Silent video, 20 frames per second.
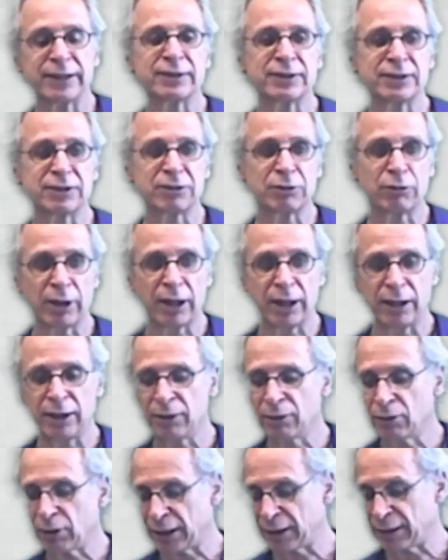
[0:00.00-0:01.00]

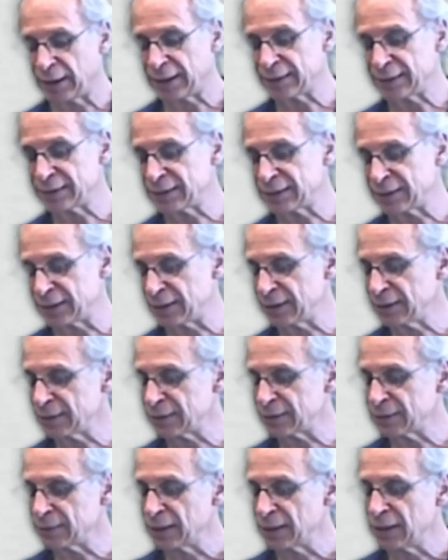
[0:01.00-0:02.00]
strain and other things.